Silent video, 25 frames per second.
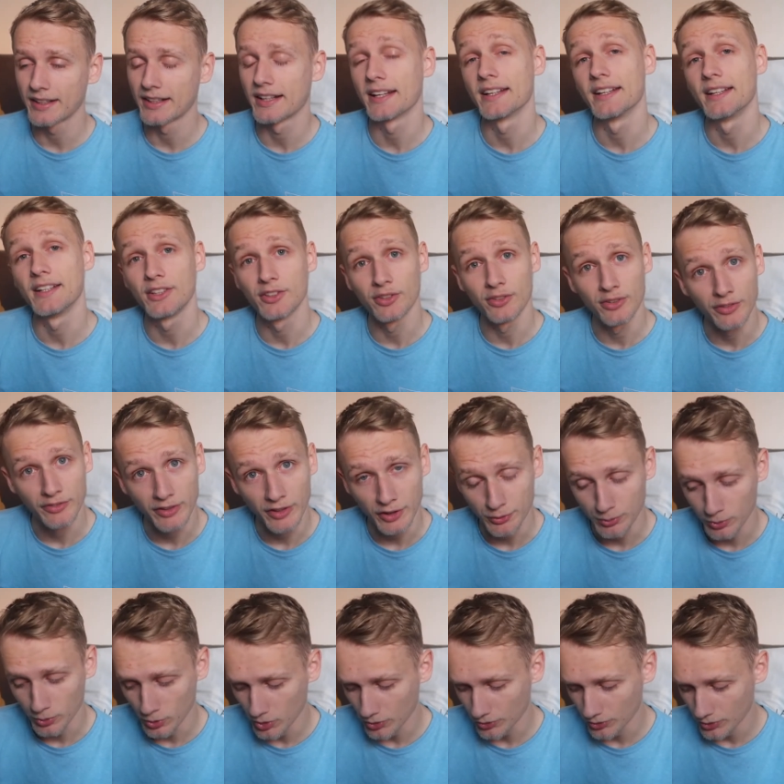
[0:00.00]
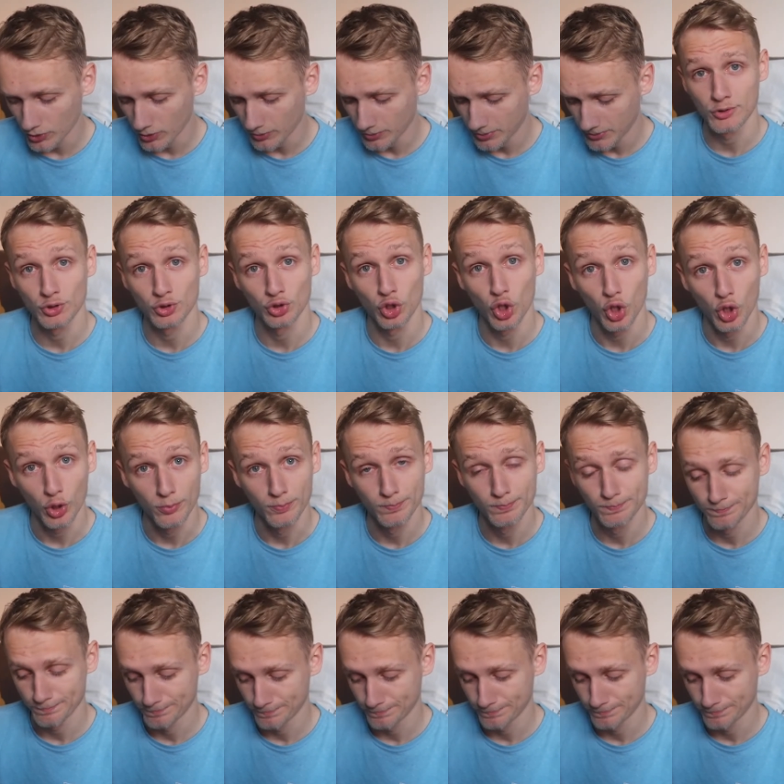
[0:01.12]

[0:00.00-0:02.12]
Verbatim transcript: and I need to refresh my wardrobe, so.